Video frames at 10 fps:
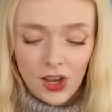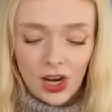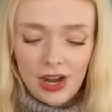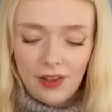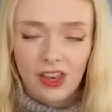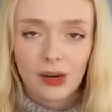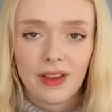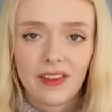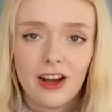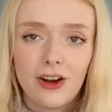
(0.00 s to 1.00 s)
I designed it
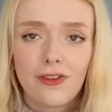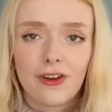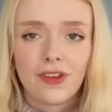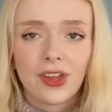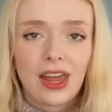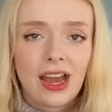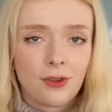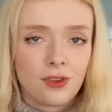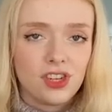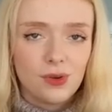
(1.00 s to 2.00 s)
myself, I figured out how
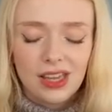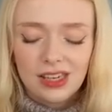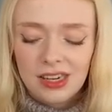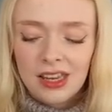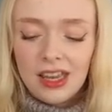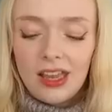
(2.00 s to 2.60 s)
to do it.